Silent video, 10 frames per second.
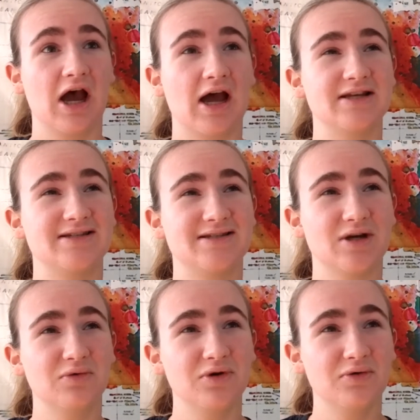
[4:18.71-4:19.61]
I
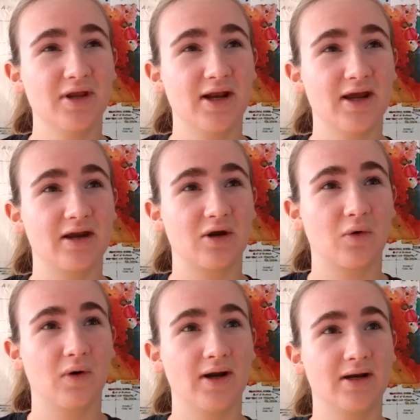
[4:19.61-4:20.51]
don't know that I
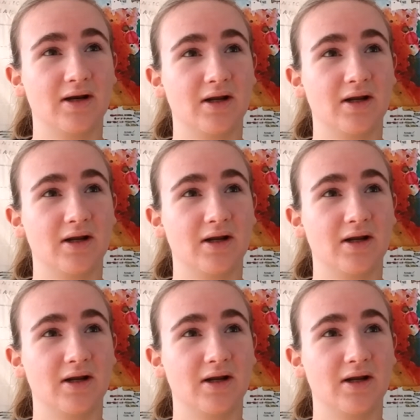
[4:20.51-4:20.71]
quite